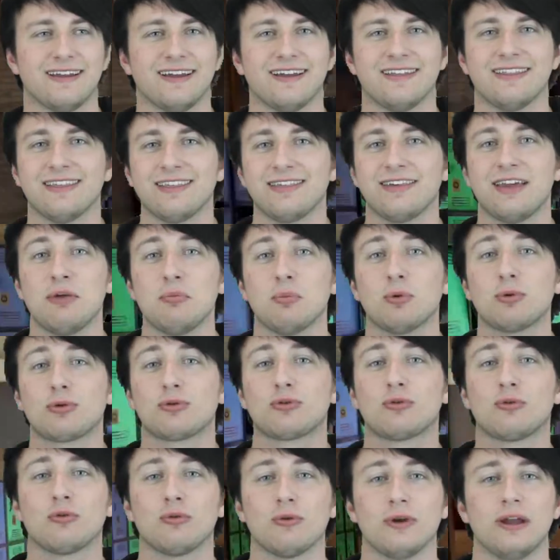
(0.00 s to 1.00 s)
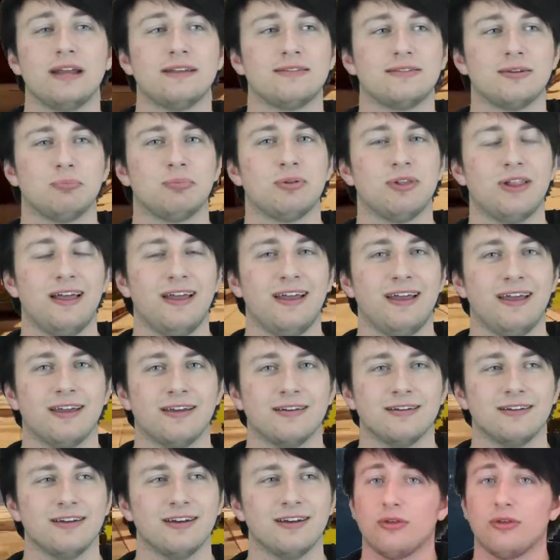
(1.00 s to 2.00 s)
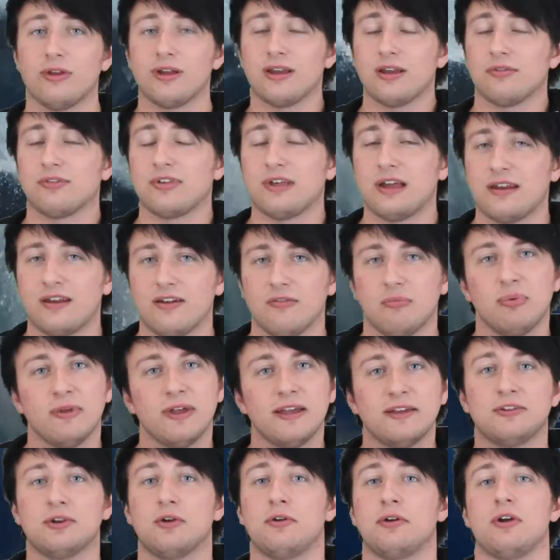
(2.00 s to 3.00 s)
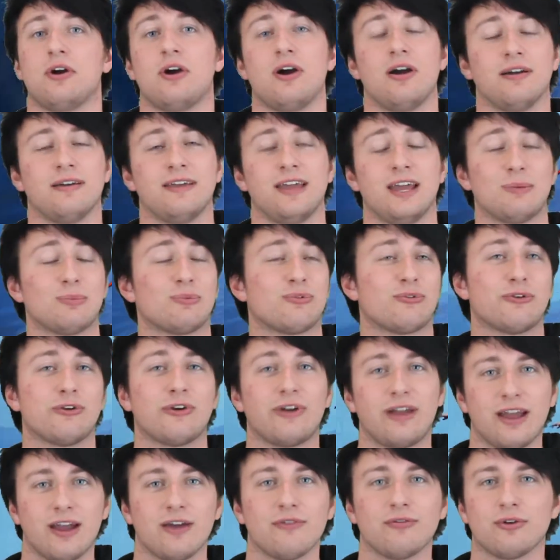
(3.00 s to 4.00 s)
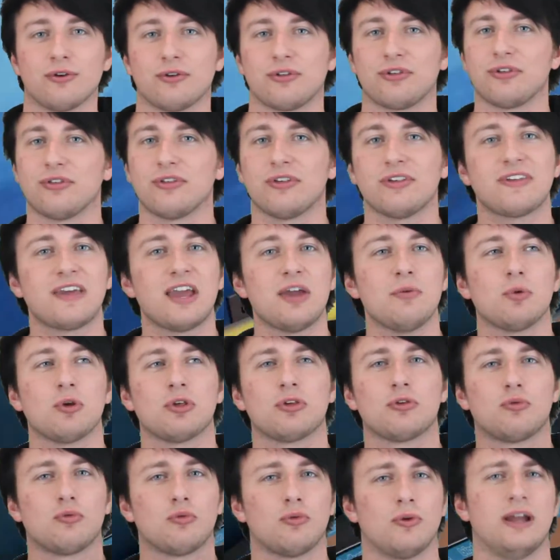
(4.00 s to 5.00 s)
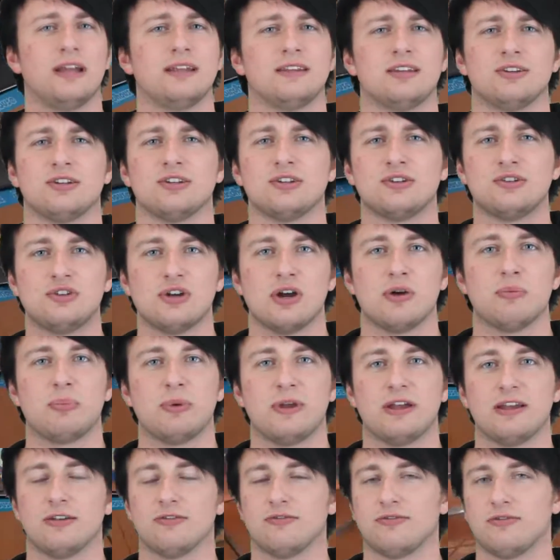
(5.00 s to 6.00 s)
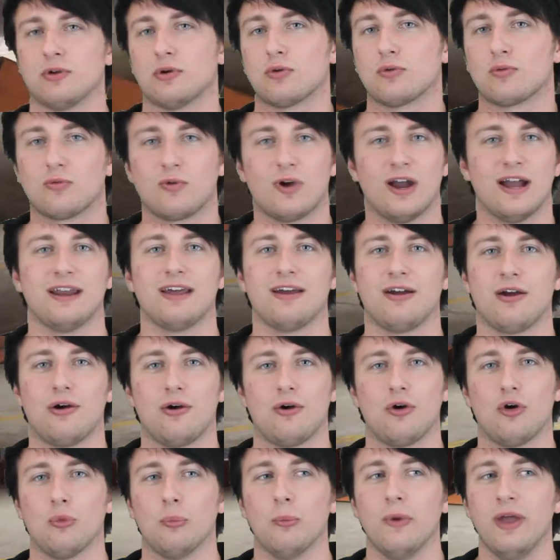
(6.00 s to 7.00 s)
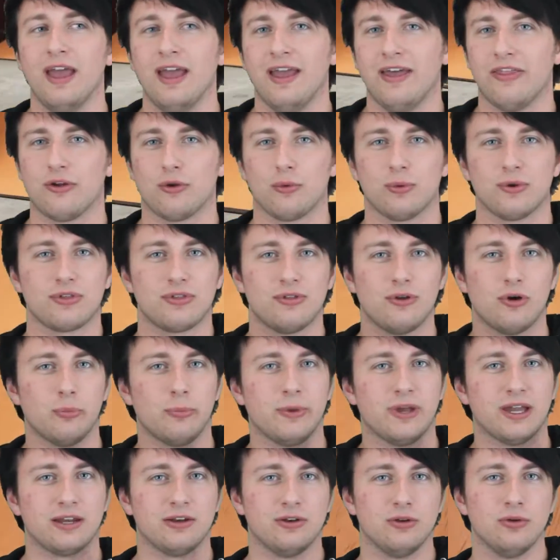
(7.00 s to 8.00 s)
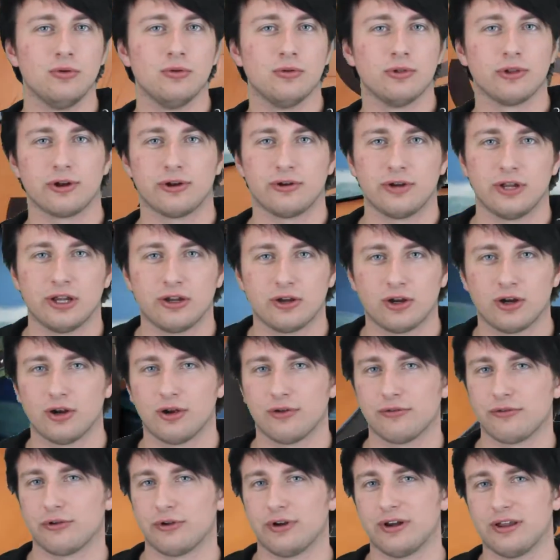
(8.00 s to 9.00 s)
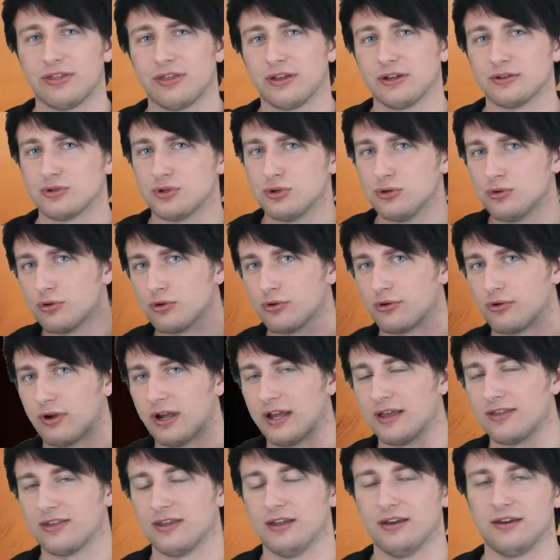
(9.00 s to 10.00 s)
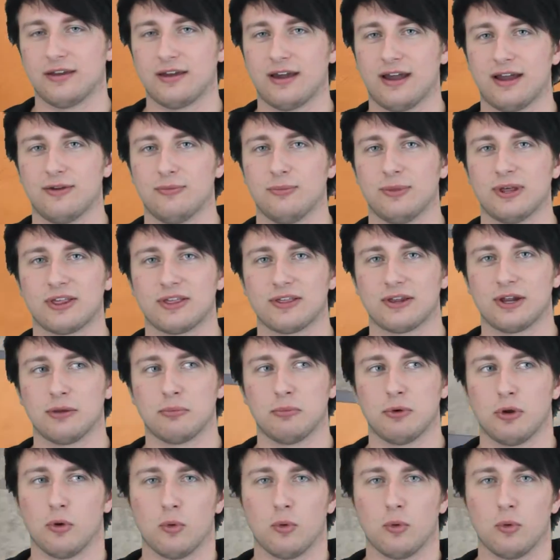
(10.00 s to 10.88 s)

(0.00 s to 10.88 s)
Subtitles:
And this game was great to play. like I've said, I've played Tony Hawk games forever. So this game was great to just jump in and feel right at home. There was no big new learning curves or anything too crazy to kind of mix it up.